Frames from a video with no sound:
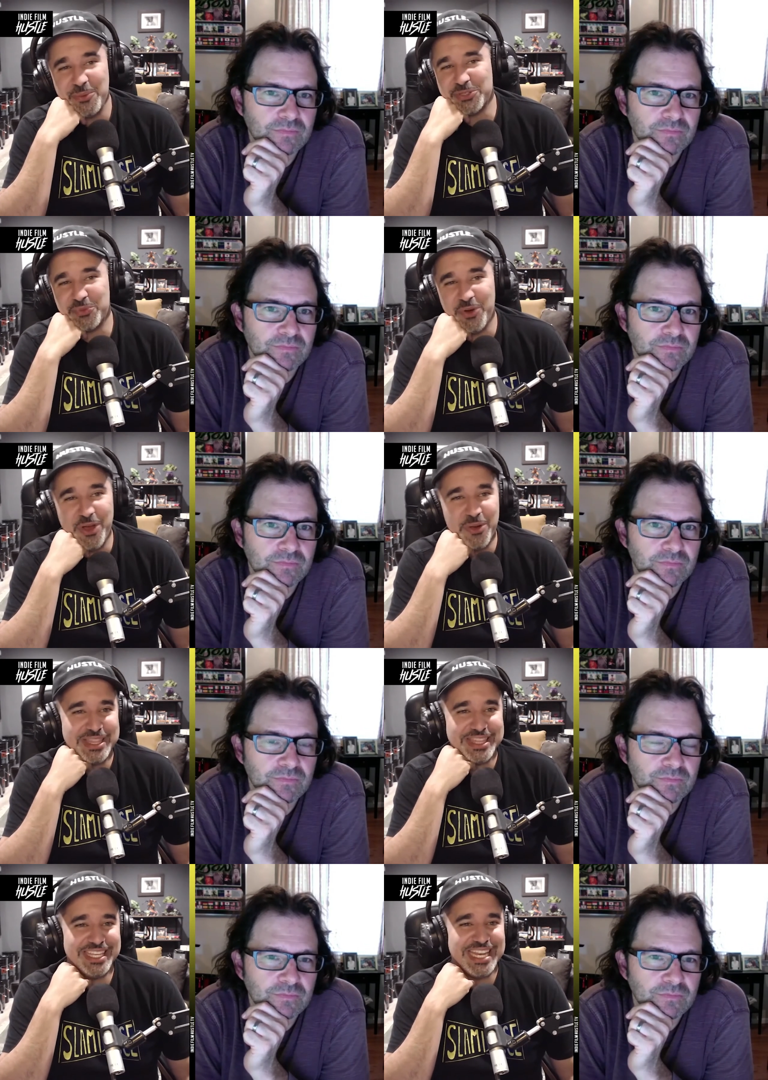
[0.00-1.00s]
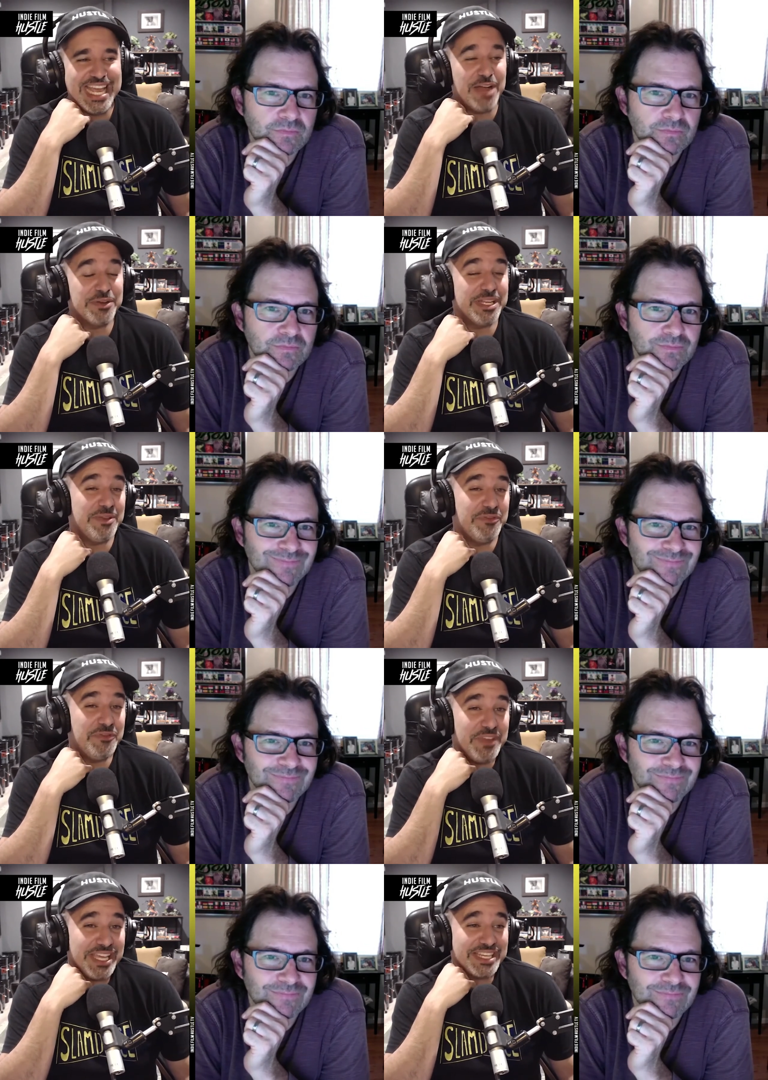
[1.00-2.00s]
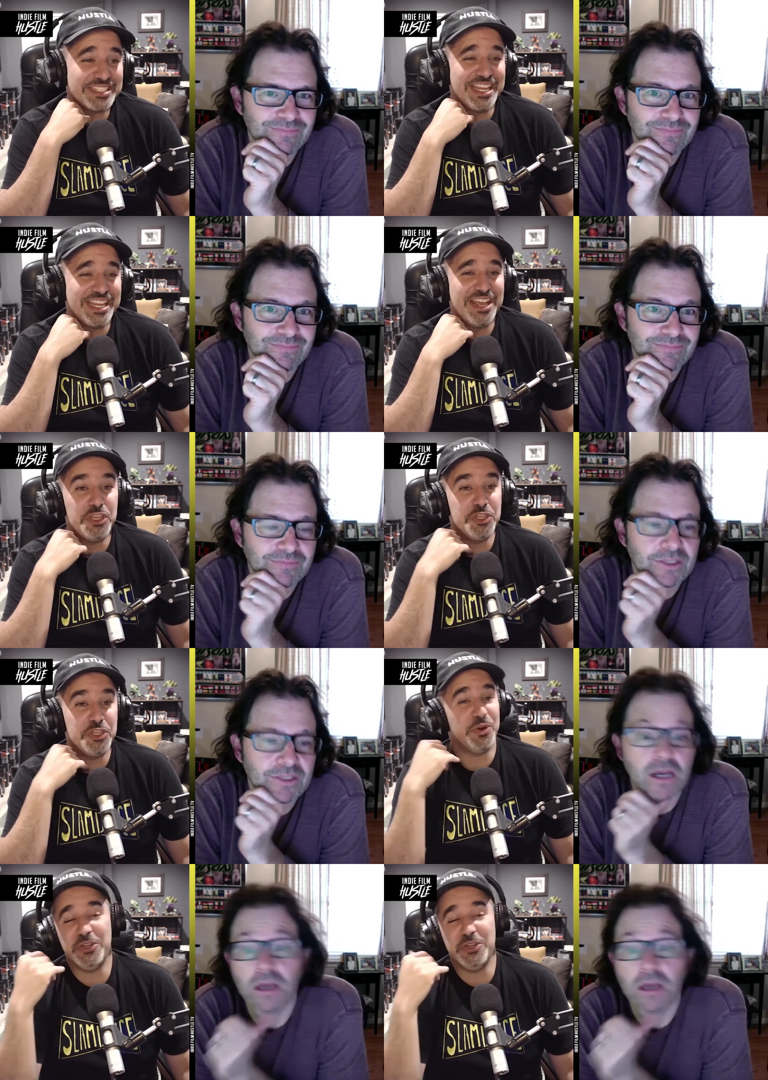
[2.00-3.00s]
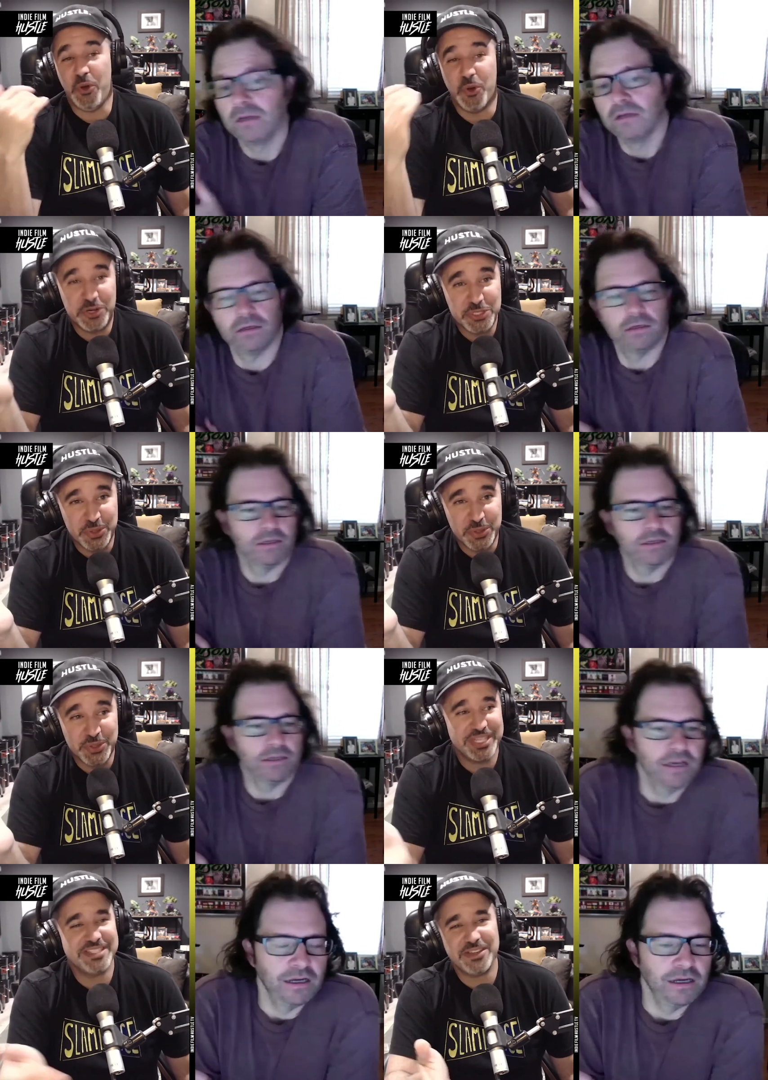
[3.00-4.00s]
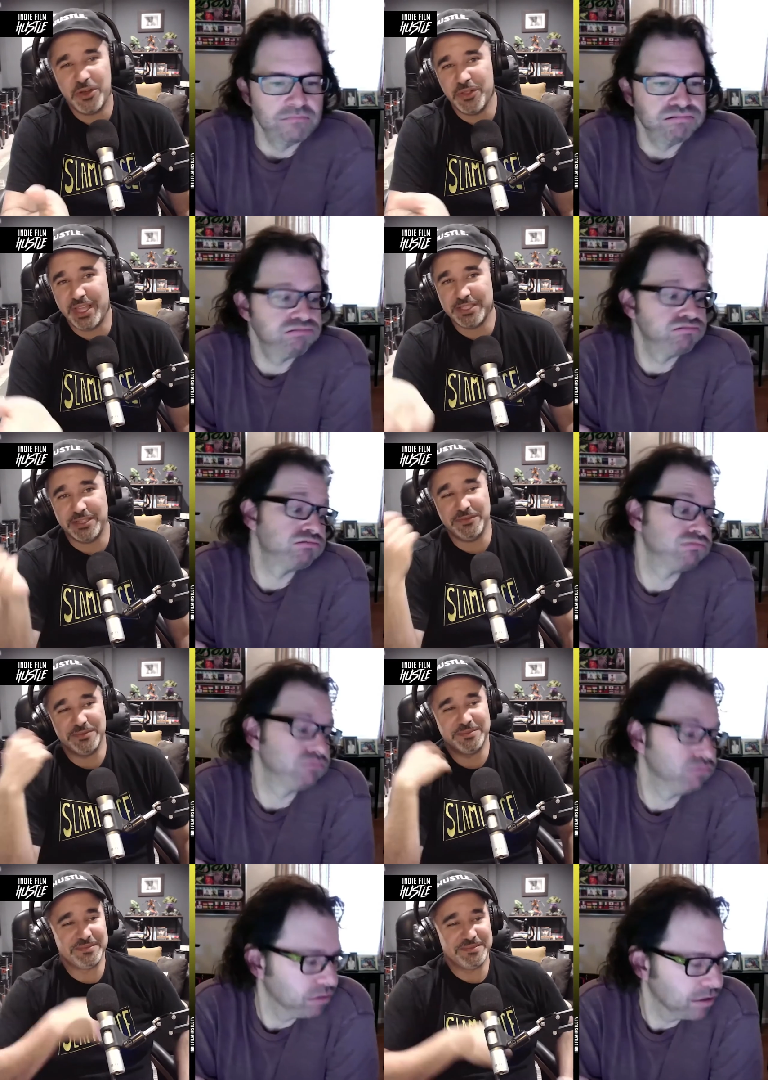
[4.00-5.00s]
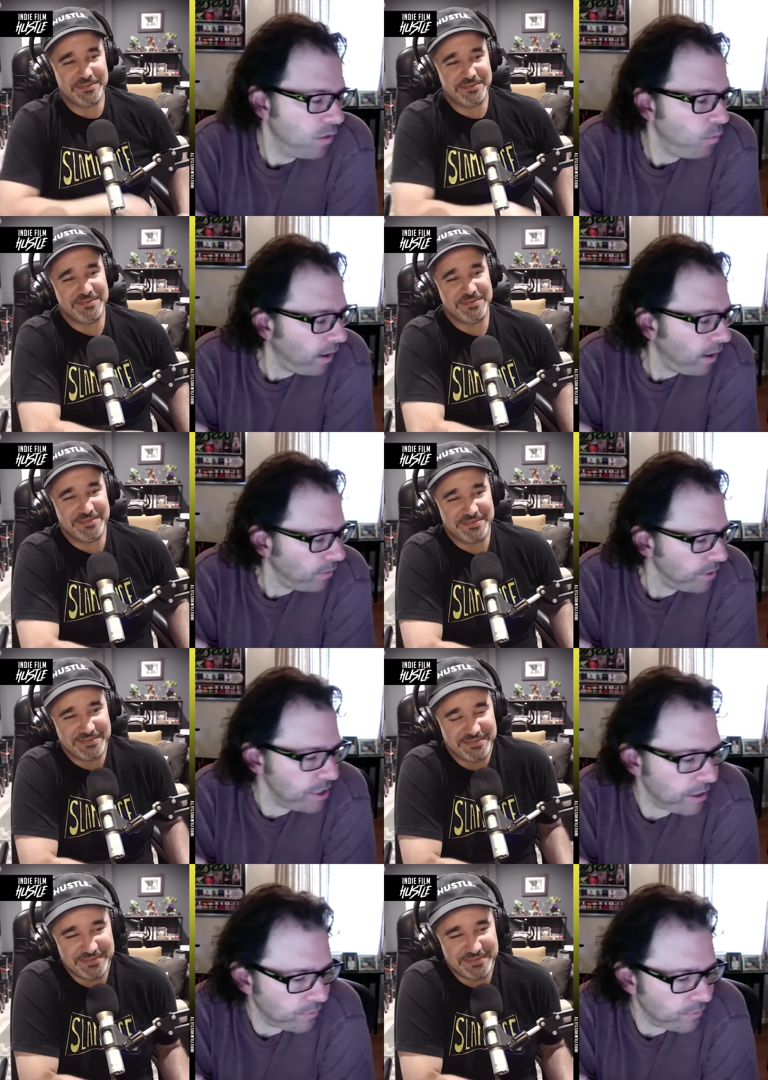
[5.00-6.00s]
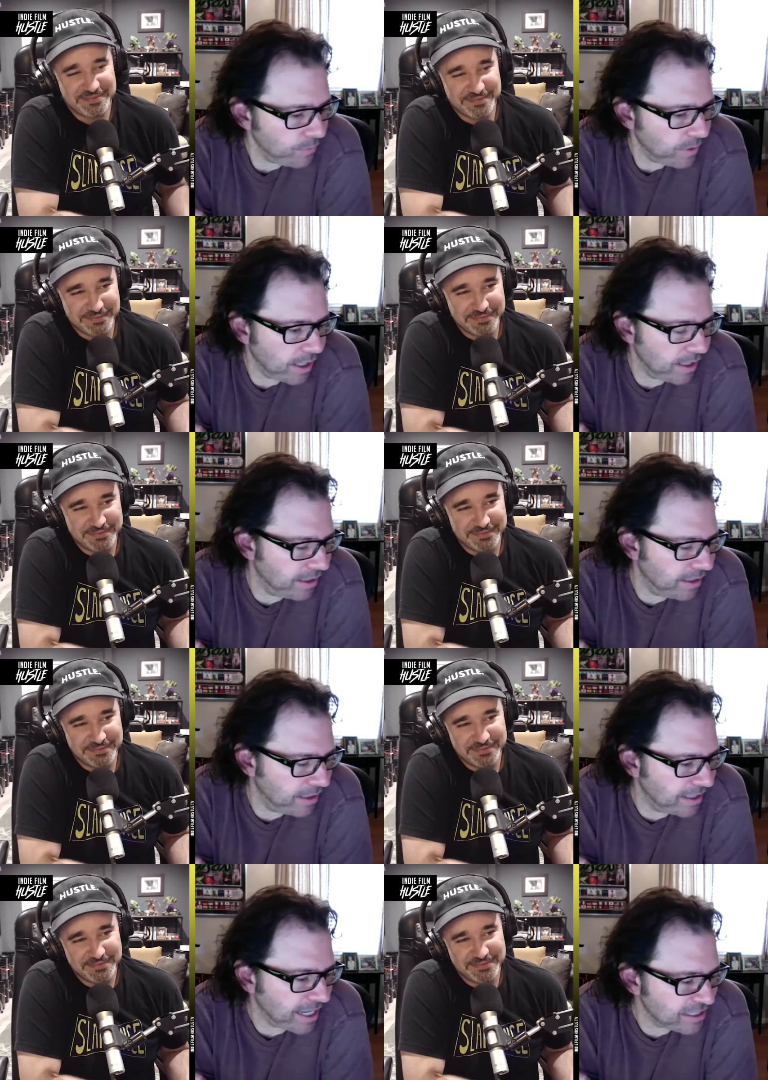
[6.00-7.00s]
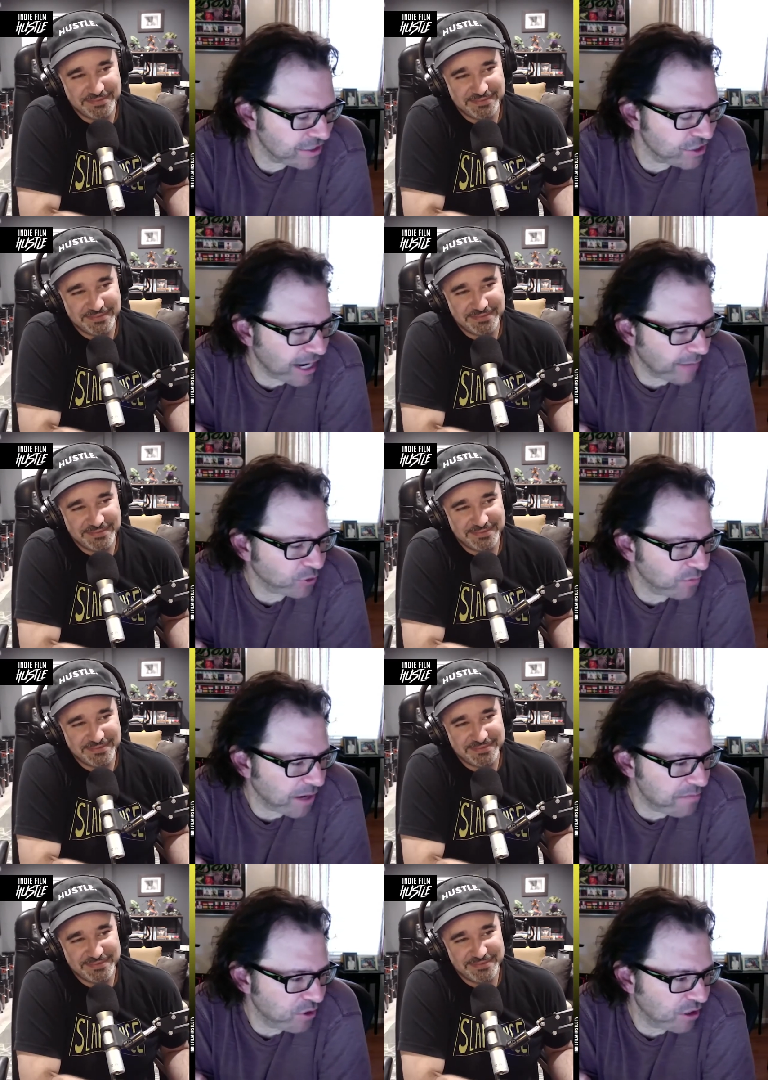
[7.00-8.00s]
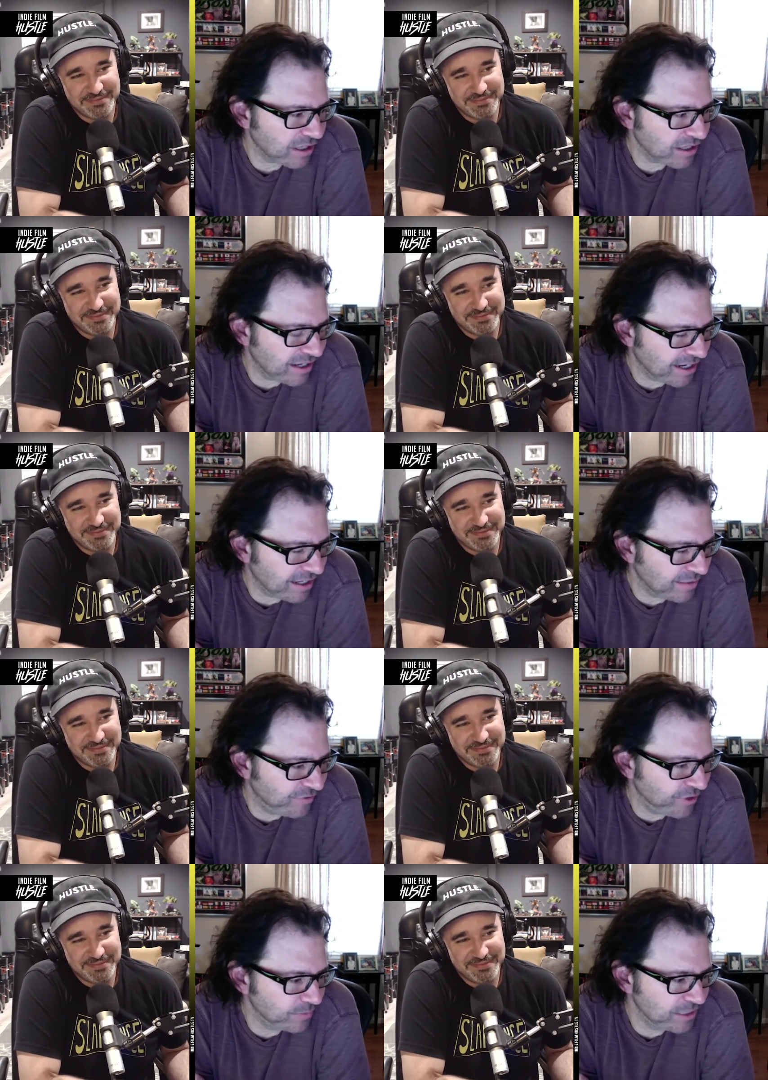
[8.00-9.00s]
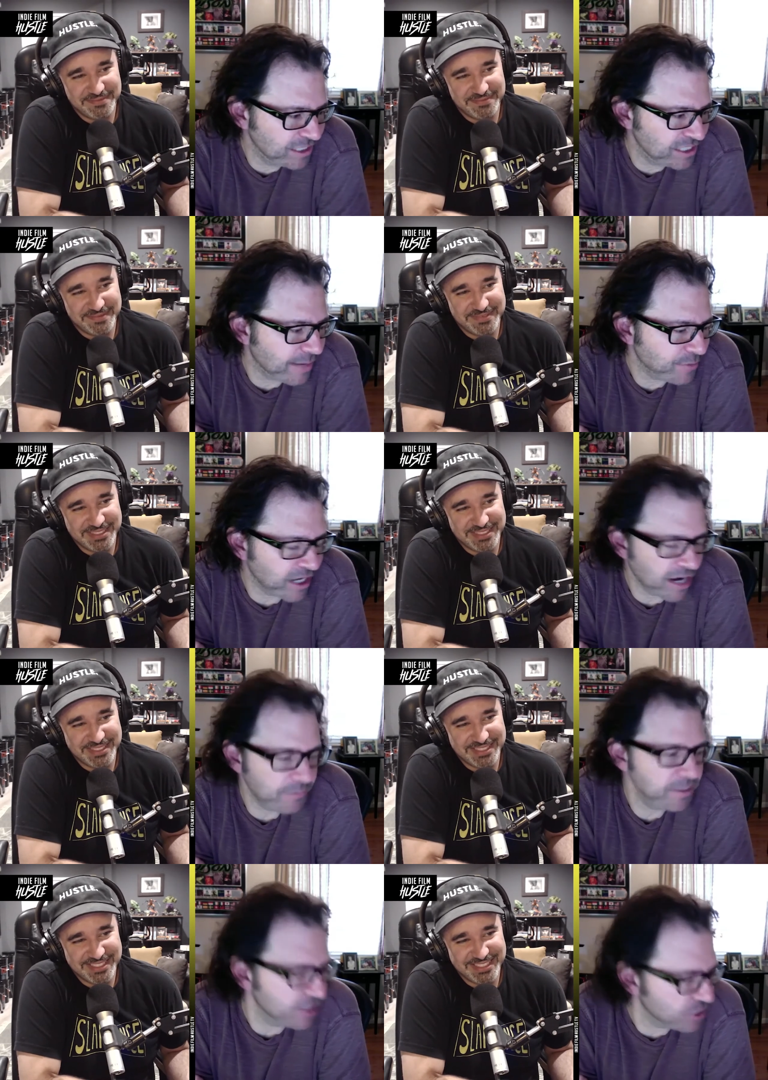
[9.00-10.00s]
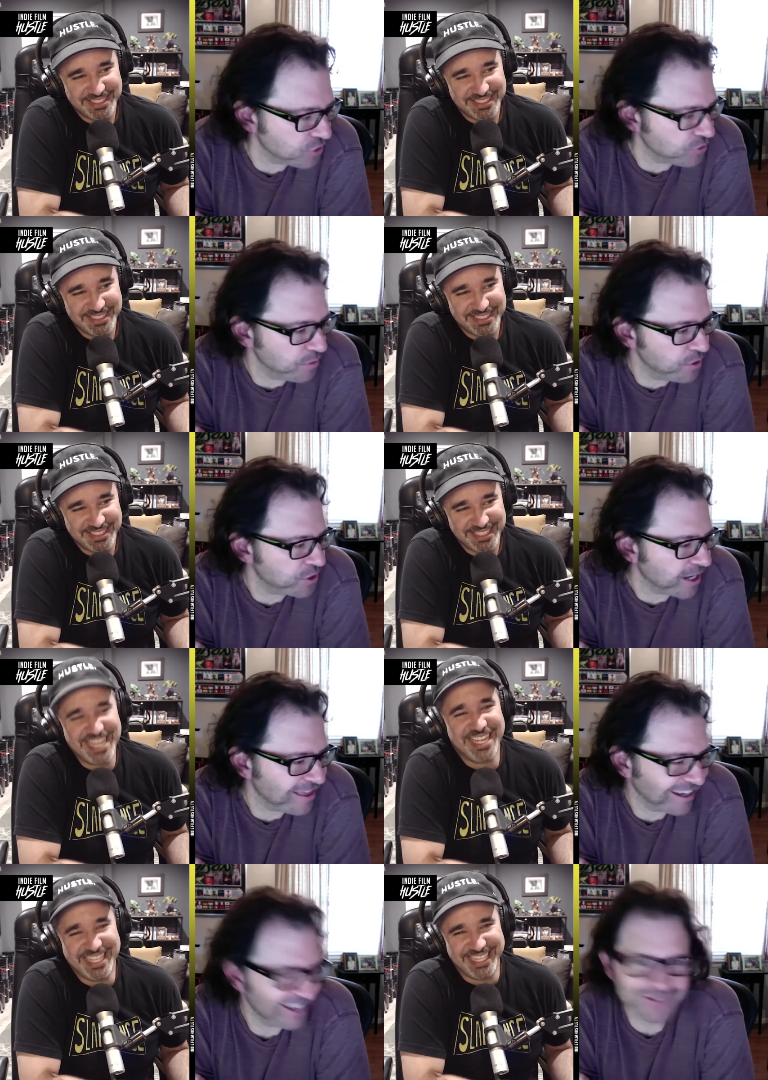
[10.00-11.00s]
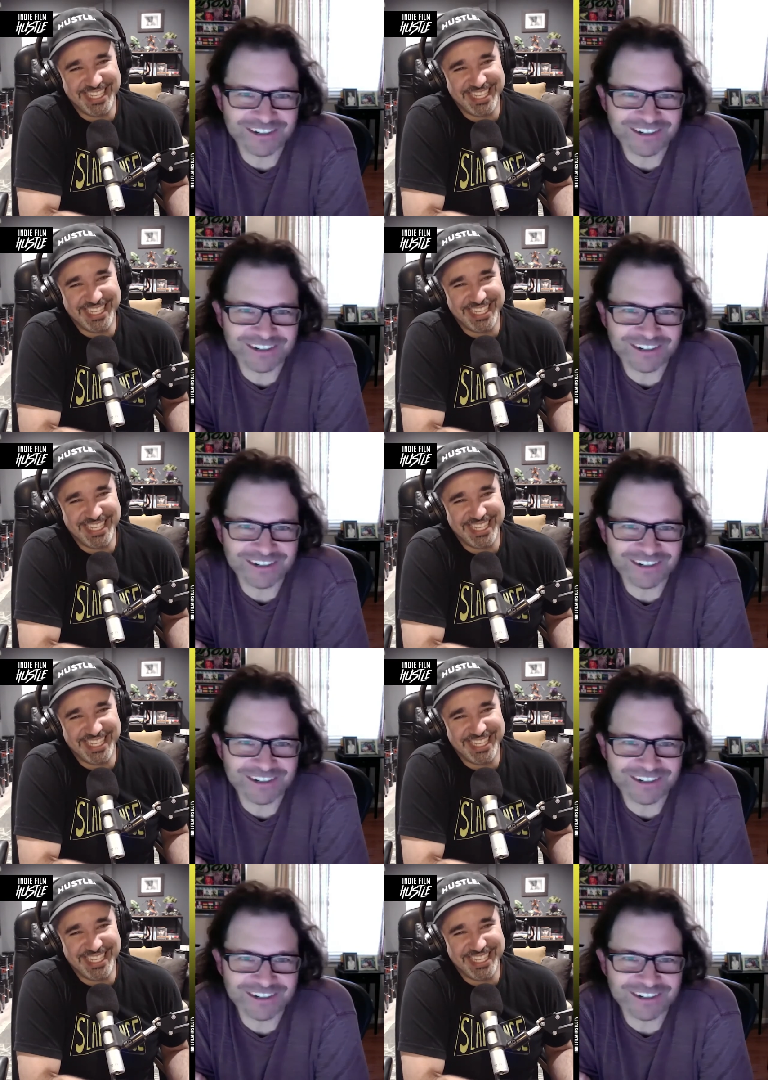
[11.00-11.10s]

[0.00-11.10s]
Speaker 1: what's wrong with it, how can it be fixed, your, your horror stories, all that stuff.
Speaker 2: Well, you know, uh, and that's the chapter in my book, uh, film deception. I mean, distribution. I think is